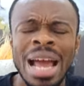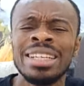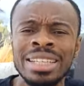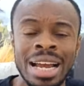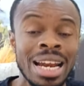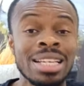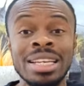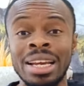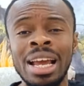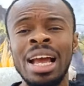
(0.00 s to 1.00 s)
echen ana
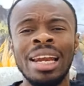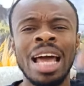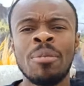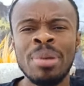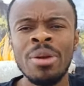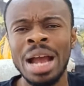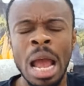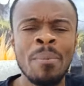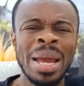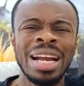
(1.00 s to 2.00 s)
se Liberia
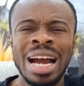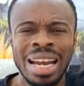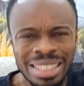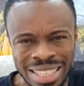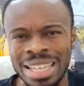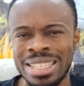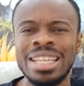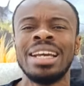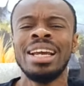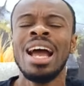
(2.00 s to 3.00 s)
ebe Ghana chen
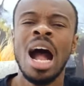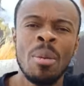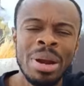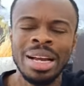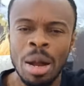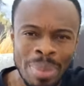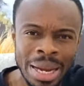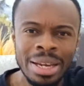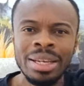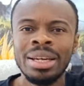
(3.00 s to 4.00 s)
se America
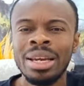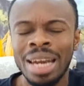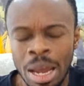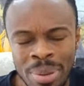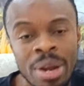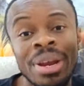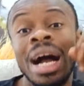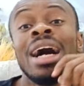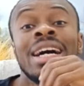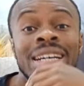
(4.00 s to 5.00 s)
ben
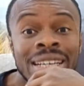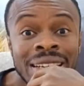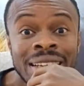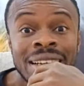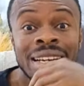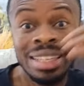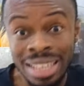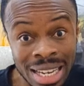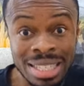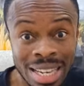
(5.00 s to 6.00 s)
Liberia.
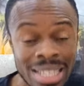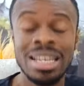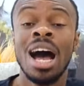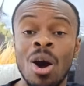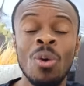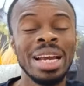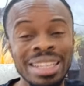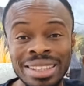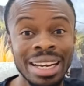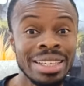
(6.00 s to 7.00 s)
This is how
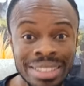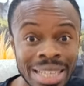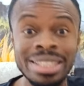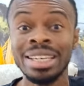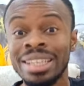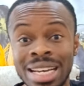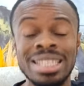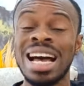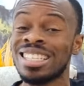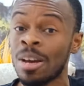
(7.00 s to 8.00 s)
intelligent leaders
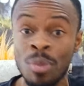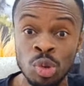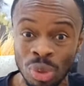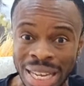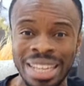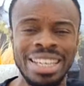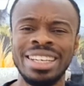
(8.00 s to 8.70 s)
are supposed to think.